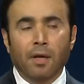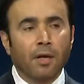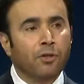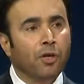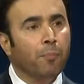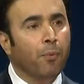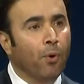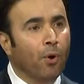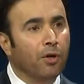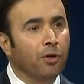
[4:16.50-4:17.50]

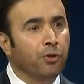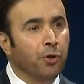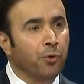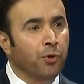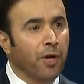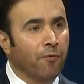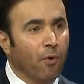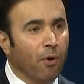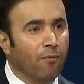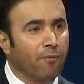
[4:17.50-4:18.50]
Interpol continues to
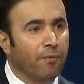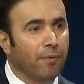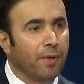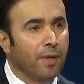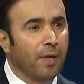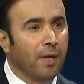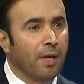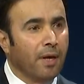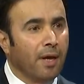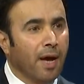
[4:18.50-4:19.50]
evolve
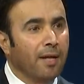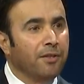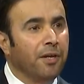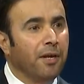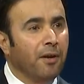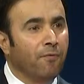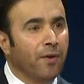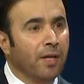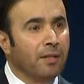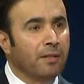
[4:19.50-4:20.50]
and
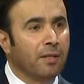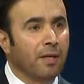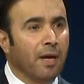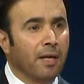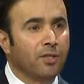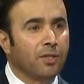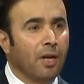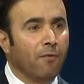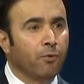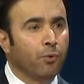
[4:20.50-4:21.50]
reinvent
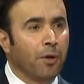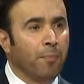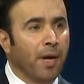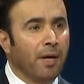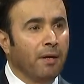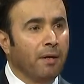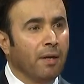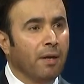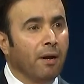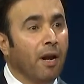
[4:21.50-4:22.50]
itself to
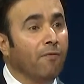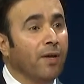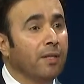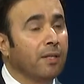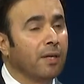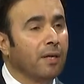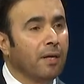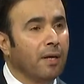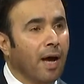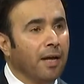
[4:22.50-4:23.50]
remain relevant
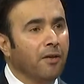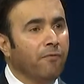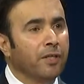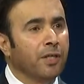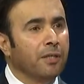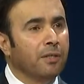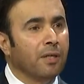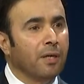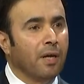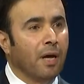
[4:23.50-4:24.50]
and efficient
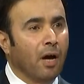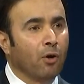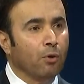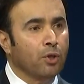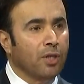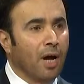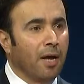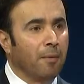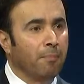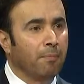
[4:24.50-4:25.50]
across
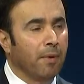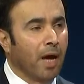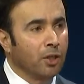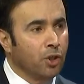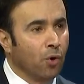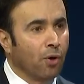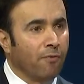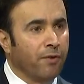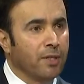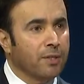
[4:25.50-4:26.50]
time and
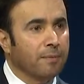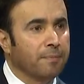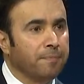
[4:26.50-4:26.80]
geographies.